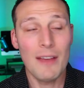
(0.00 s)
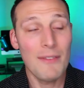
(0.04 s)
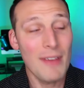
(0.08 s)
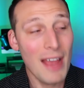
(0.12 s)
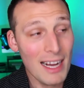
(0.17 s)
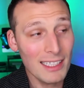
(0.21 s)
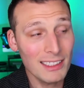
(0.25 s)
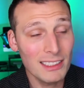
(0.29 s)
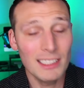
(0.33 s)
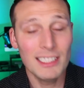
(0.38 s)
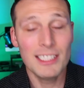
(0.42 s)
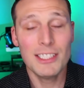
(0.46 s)

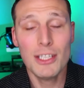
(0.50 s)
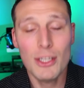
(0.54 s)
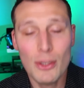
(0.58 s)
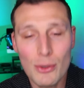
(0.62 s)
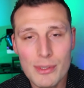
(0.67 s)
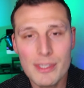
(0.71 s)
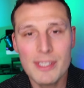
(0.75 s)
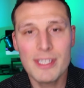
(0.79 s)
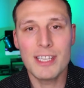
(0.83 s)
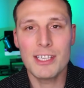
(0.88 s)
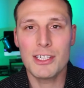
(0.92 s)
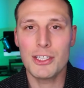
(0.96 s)
actually
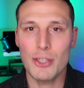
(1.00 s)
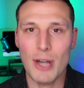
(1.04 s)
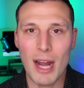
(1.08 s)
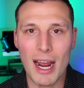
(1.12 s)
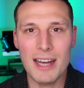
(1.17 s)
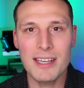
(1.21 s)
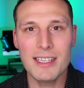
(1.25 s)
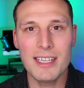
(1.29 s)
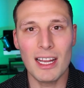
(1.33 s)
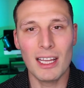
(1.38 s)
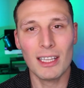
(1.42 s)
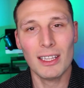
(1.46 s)
used this
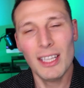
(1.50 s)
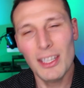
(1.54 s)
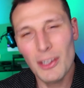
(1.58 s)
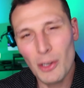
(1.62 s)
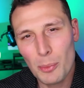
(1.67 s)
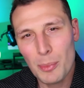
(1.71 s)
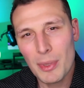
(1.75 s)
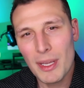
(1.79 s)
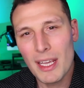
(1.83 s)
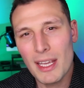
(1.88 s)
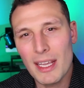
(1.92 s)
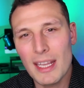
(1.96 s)
strategy a little
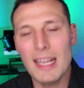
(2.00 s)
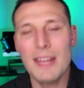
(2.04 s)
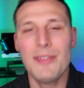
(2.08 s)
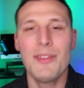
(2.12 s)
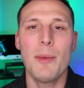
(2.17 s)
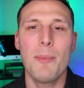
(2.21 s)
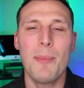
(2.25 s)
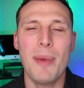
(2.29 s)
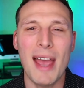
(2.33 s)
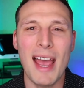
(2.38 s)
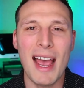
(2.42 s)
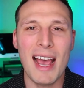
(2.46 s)
bit in the
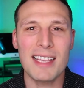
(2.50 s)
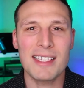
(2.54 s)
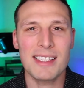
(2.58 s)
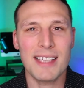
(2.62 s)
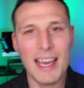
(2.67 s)
past,